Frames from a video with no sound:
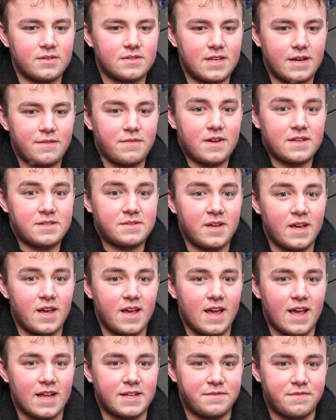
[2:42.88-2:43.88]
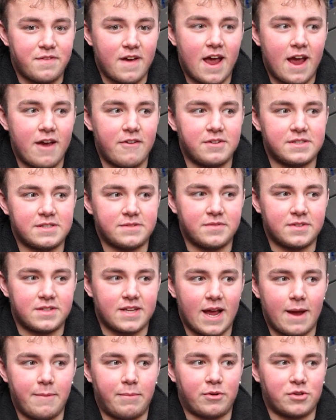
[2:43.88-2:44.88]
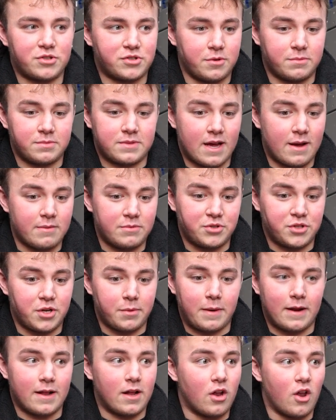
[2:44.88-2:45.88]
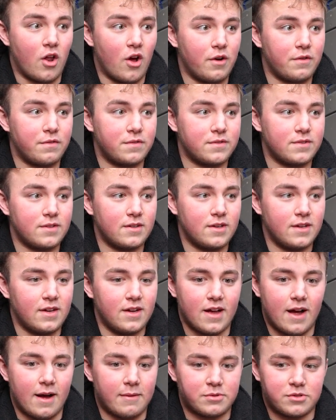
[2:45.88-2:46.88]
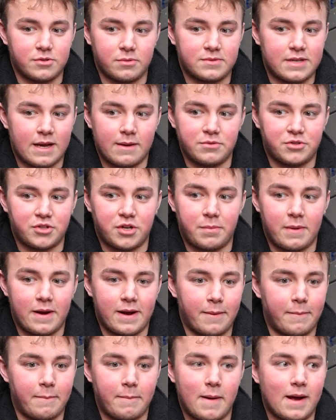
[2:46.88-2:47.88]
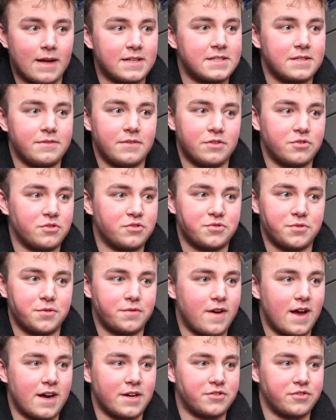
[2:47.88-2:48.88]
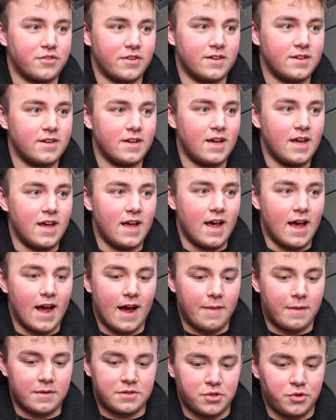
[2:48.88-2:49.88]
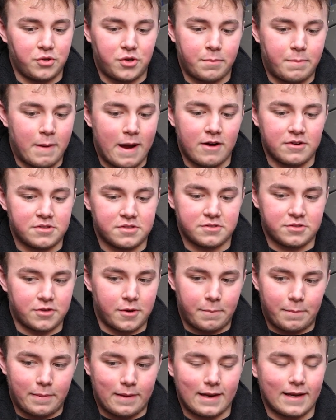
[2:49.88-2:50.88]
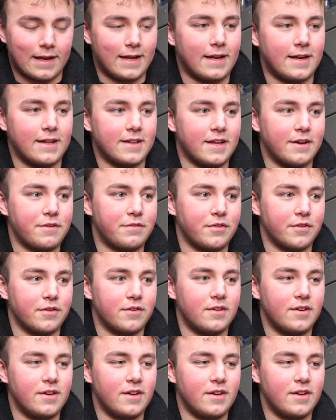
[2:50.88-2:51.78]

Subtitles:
It varies in the day, because sometimes you could be in a loft and sometimes you could be in a massive industrial factory, and the two comparisons are completely different.